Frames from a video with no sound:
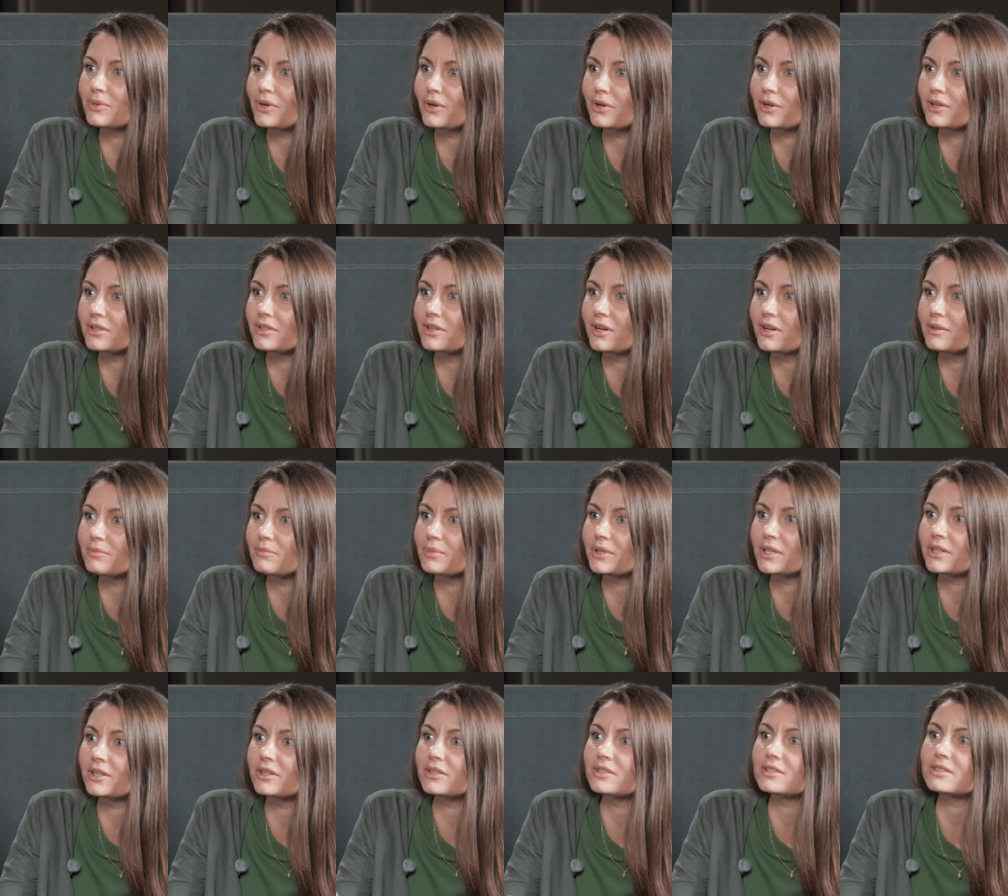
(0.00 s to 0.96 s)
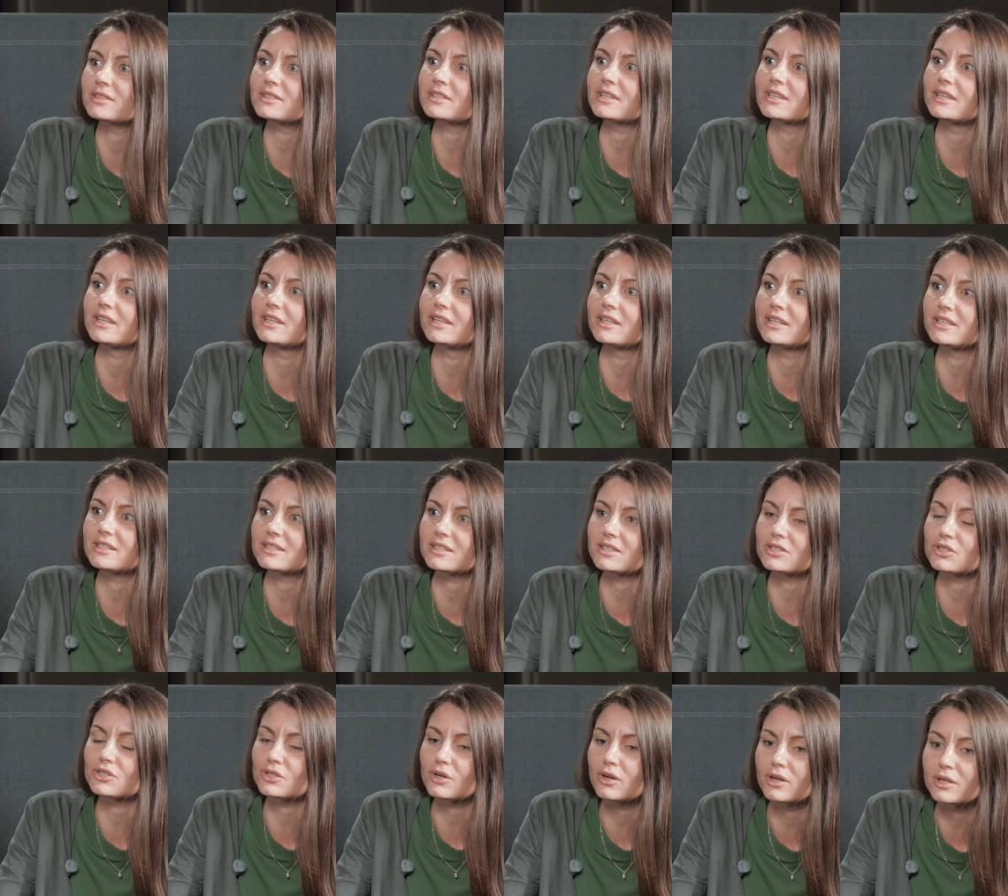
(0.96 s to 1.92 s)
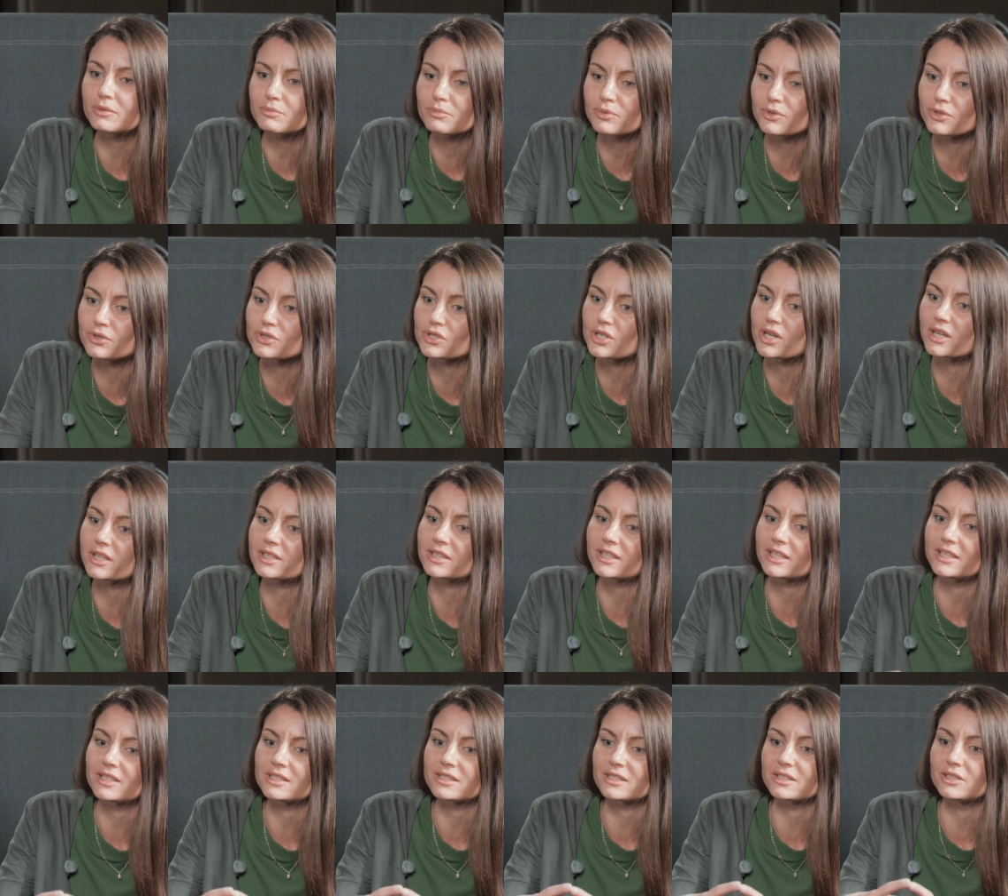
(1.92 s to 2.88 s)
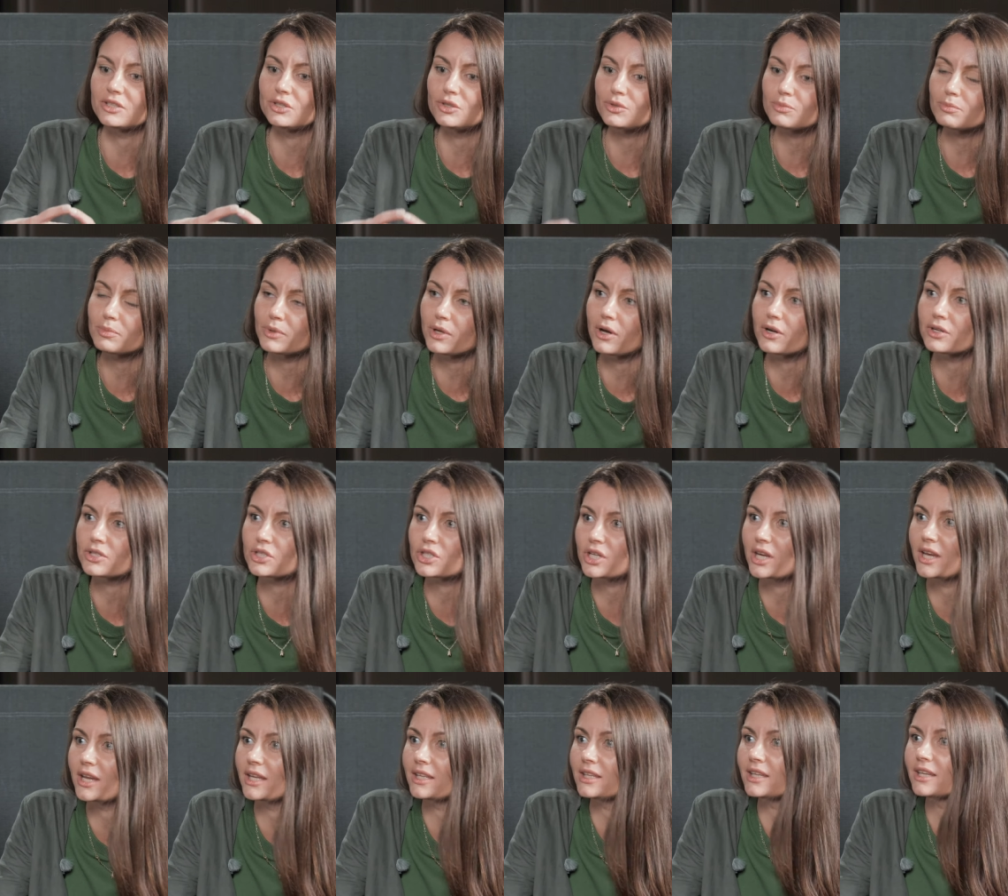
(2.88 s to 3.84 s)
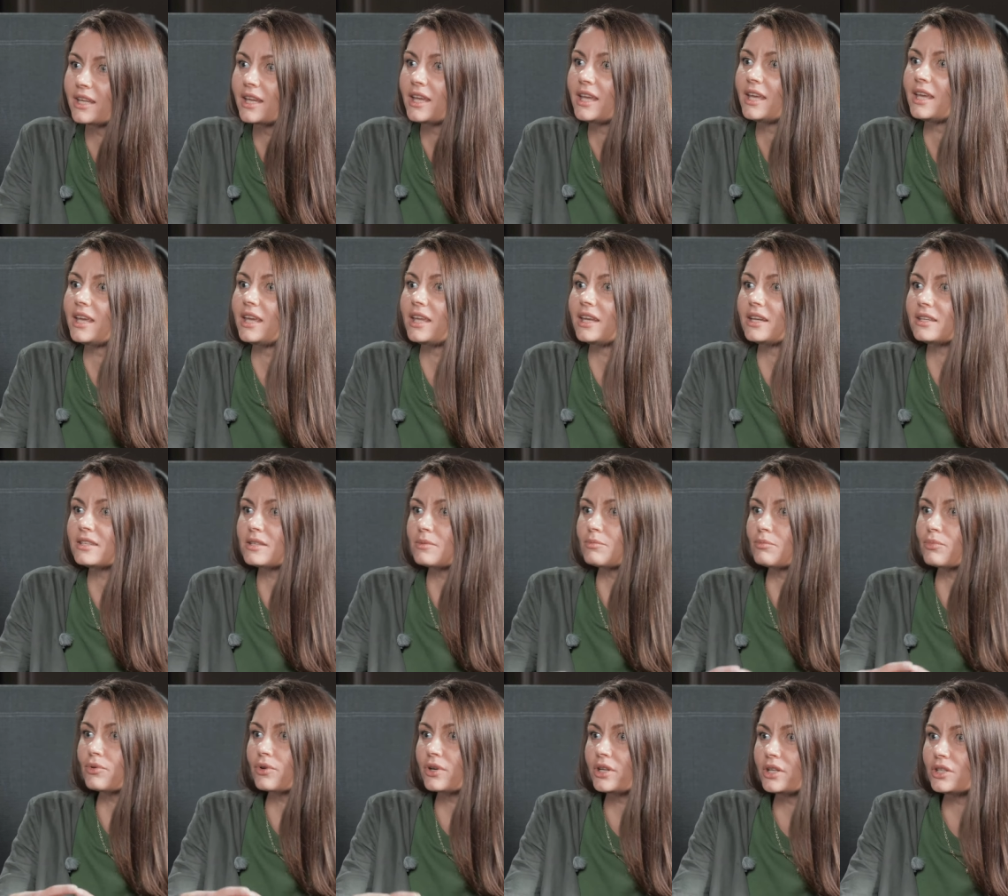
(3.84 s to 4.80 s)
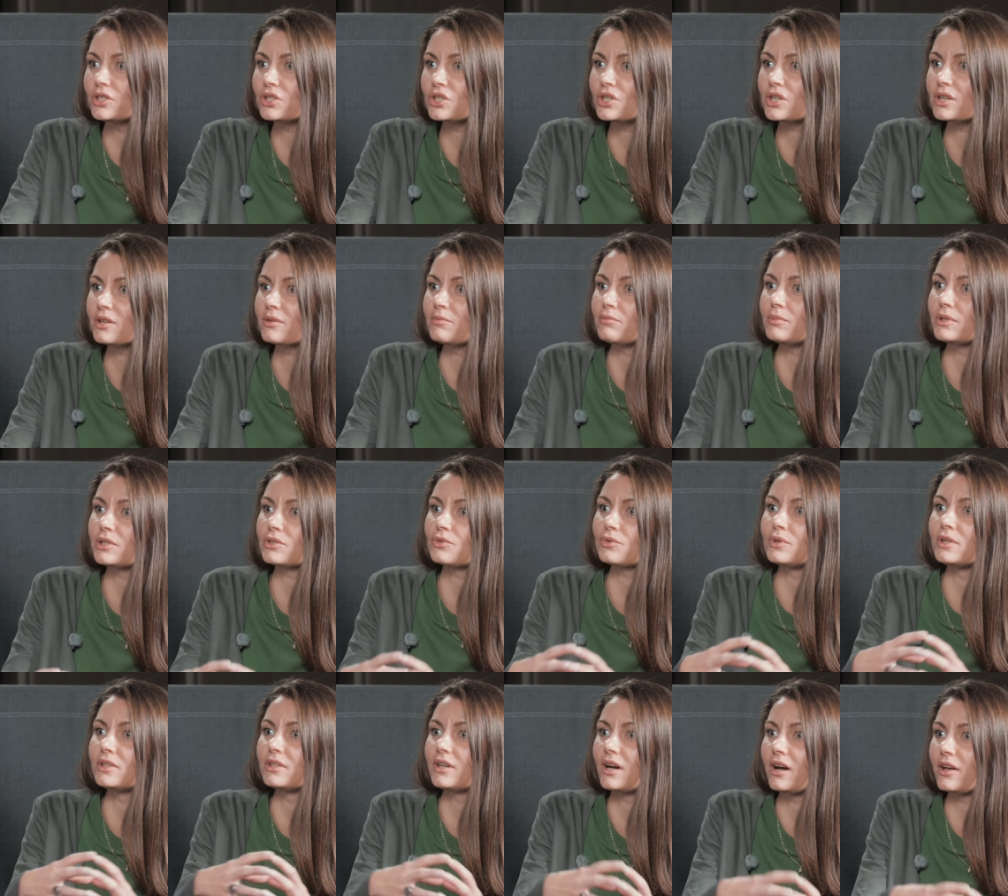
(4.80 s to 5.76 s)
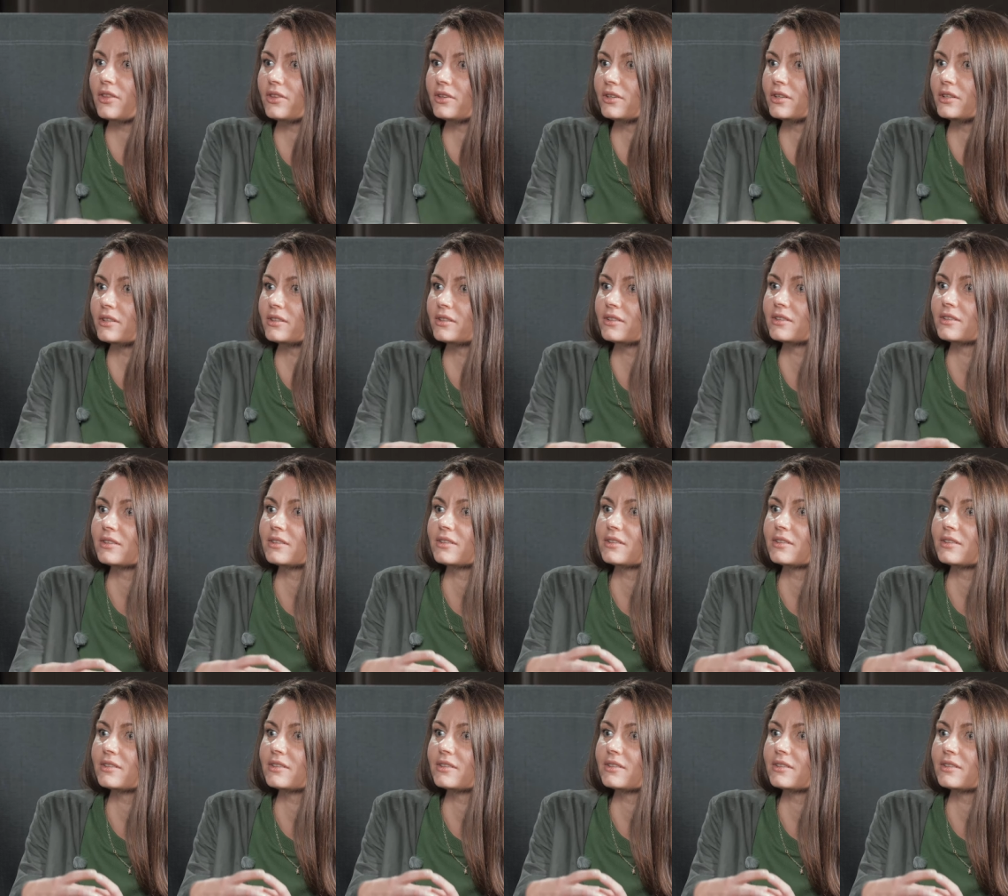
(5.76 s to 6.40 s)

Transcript: Polkadot, yeah. because it is a solid project, it's a new blockchain, it is a bridge between other